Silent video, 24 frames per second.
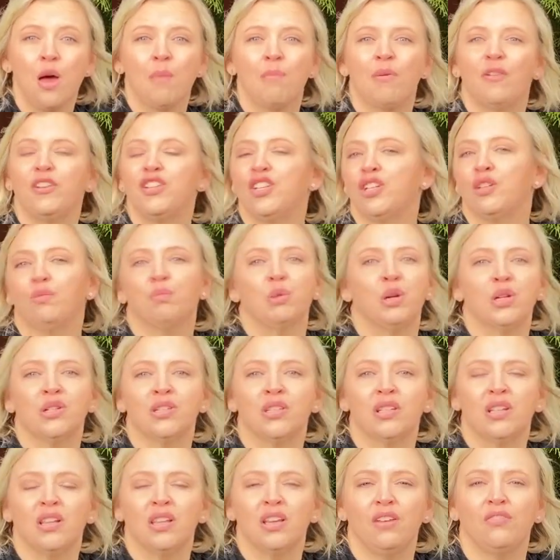But just
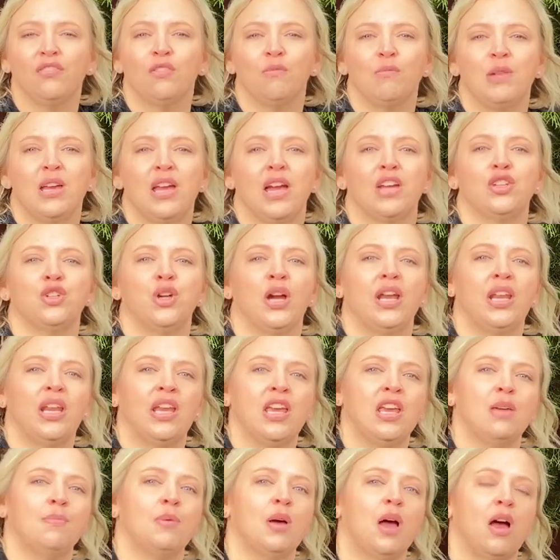personally for me, I try to
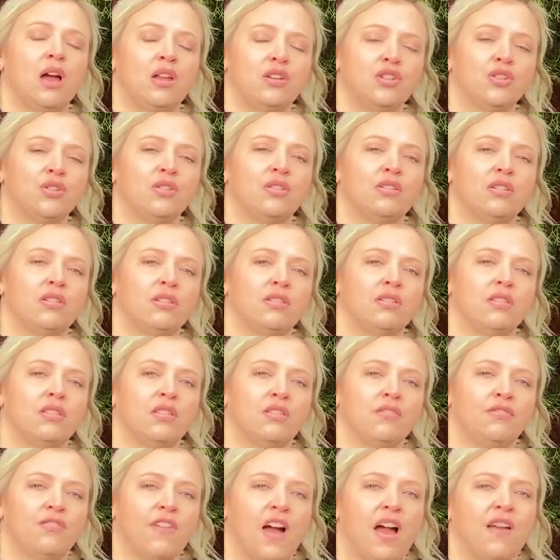keep it under the
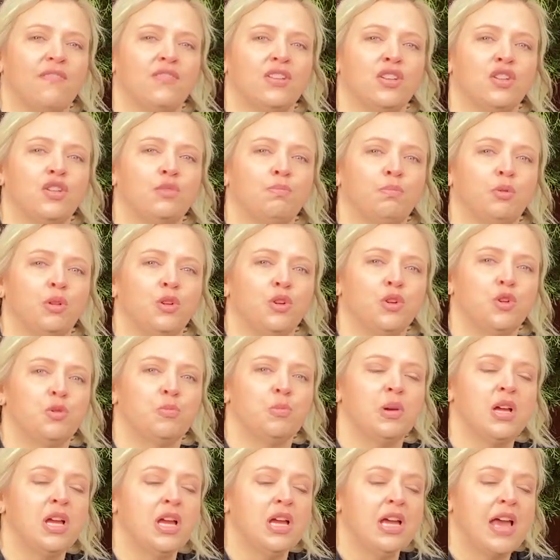5-inch
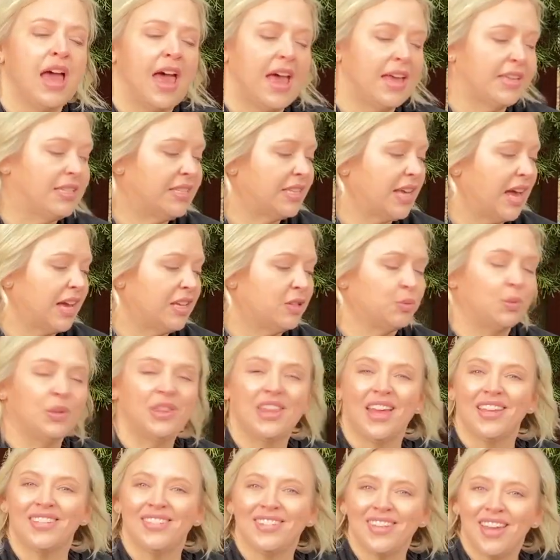bloom head size. With
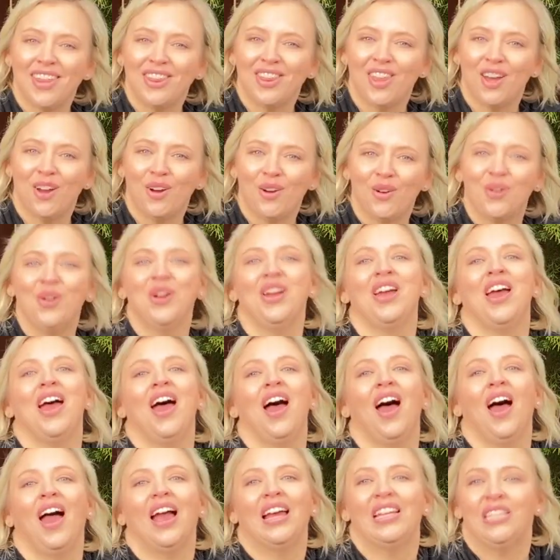that said though,
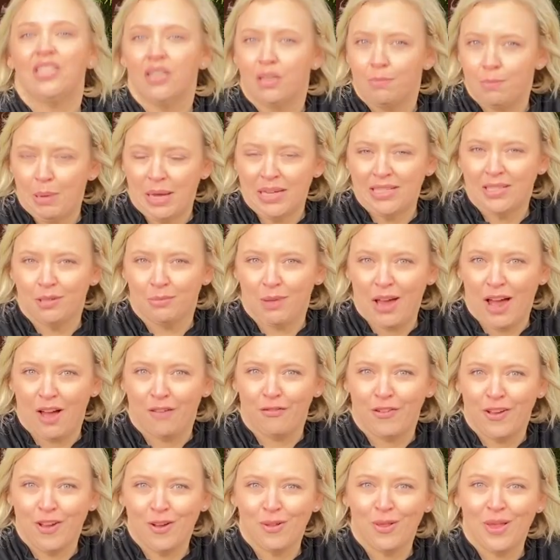I did buy some
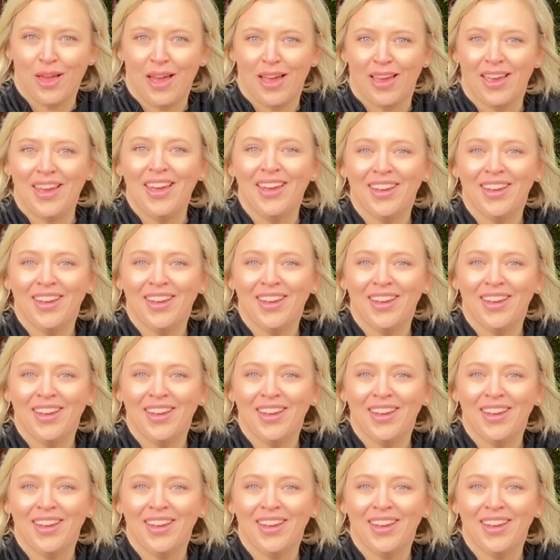cafe au lait